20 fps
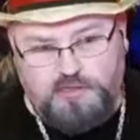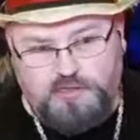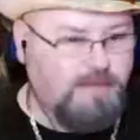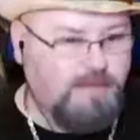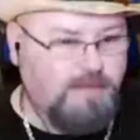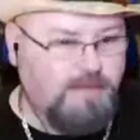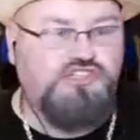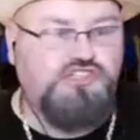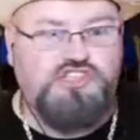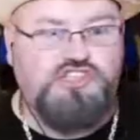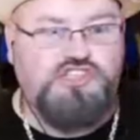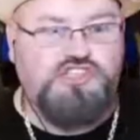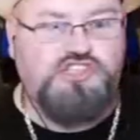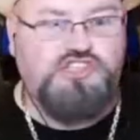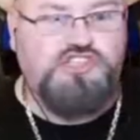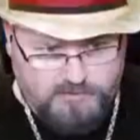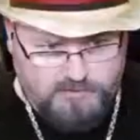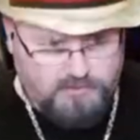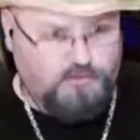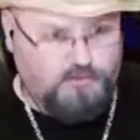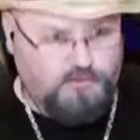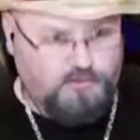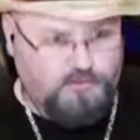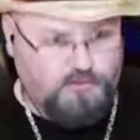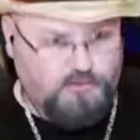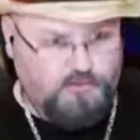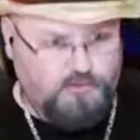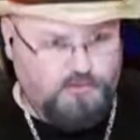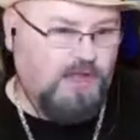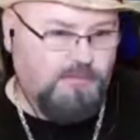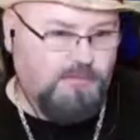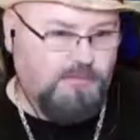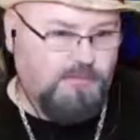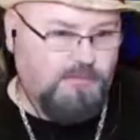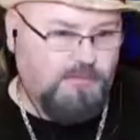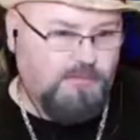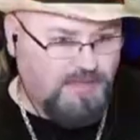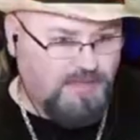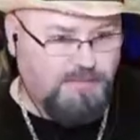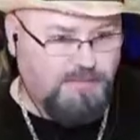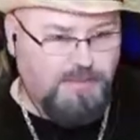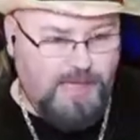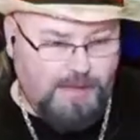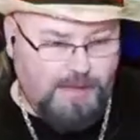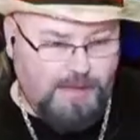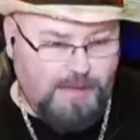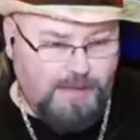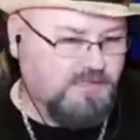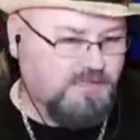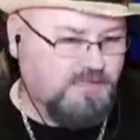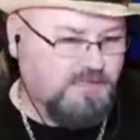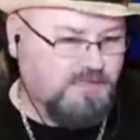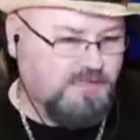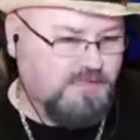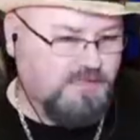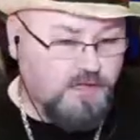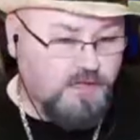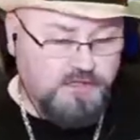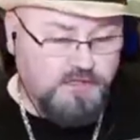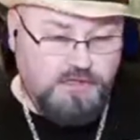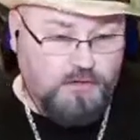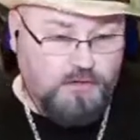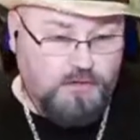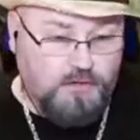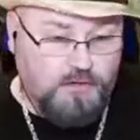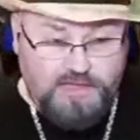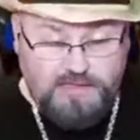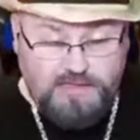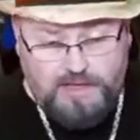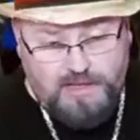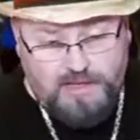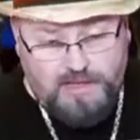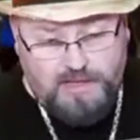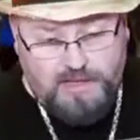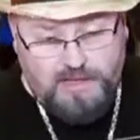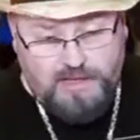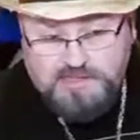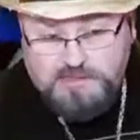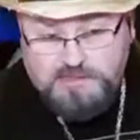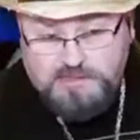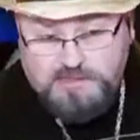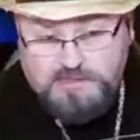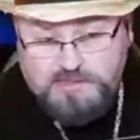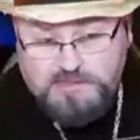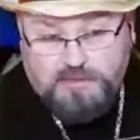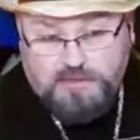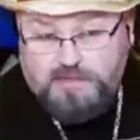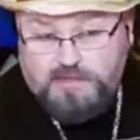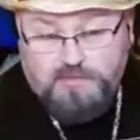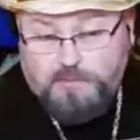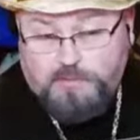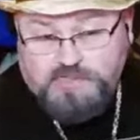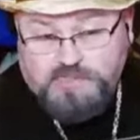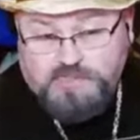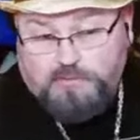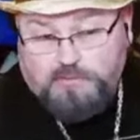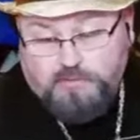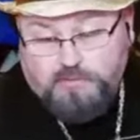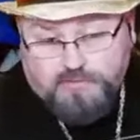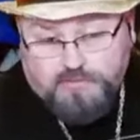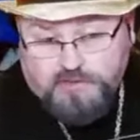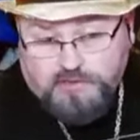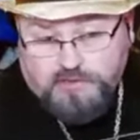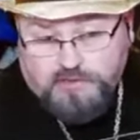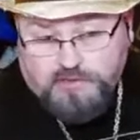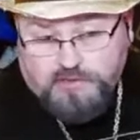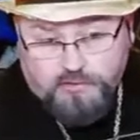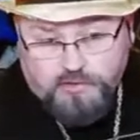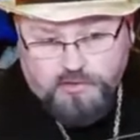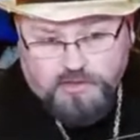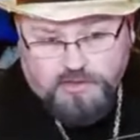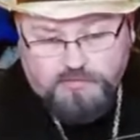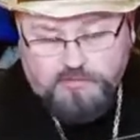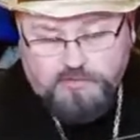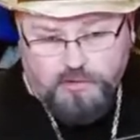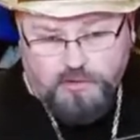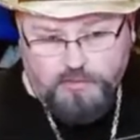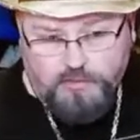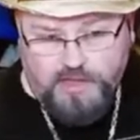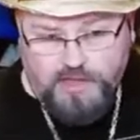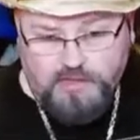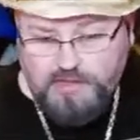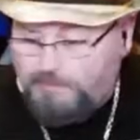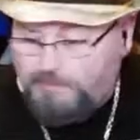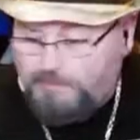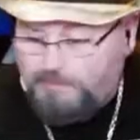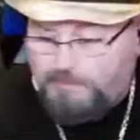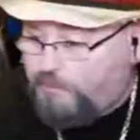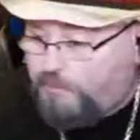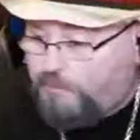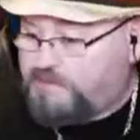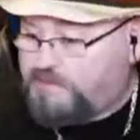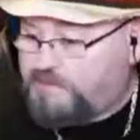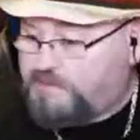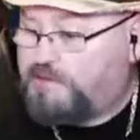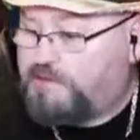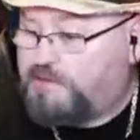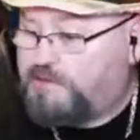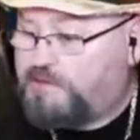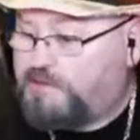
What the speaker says: ape shit at the door every time that beep happens. So it leads me to believe it was never even delivered, even though they claim it was.